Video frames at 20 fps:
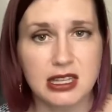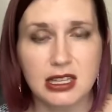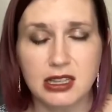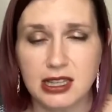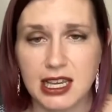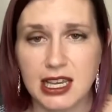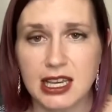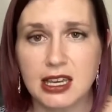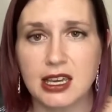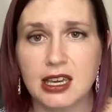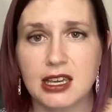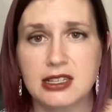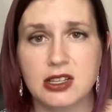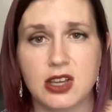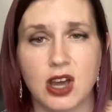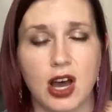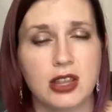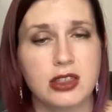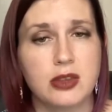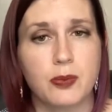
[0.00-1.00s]
in the link. It's
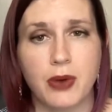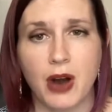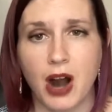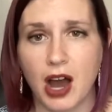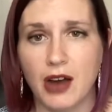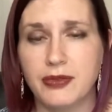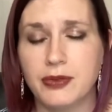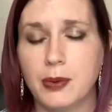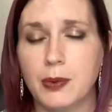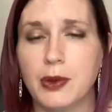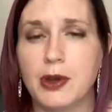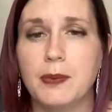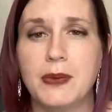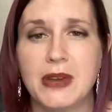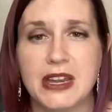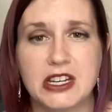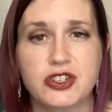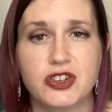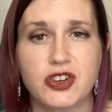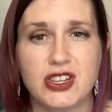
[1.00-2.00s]
called the Profitable
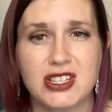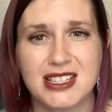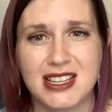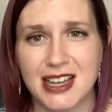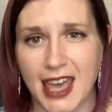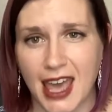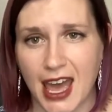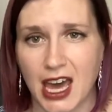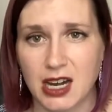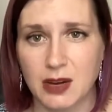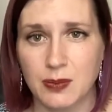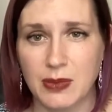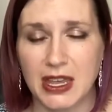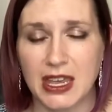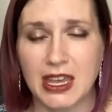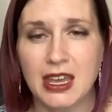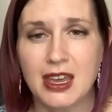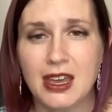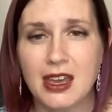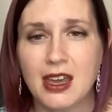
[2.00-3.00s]
Pinterest
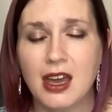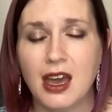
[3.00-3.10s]
Academy.